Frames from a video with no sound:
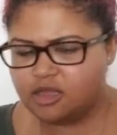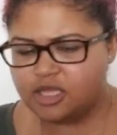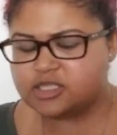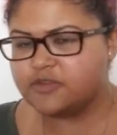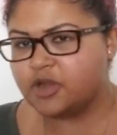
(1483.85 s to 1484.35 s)

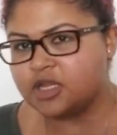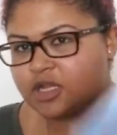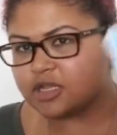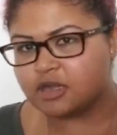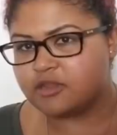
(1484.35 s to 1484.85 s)
it's very
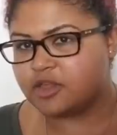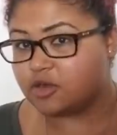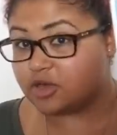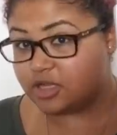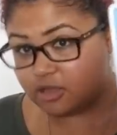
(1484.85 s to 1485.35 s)
clear that
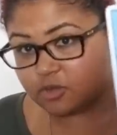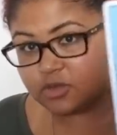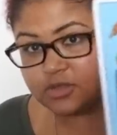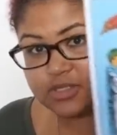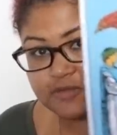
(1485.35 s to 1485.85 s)
you're
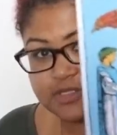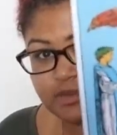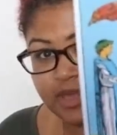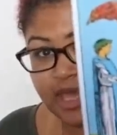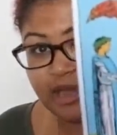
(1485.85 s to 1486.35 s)
equals of
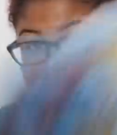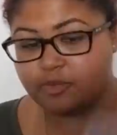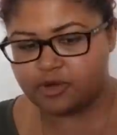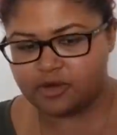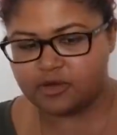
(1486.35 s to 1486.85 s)
some
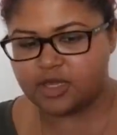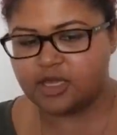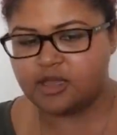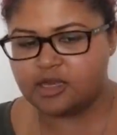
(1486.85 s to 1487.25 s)
caliber, okay?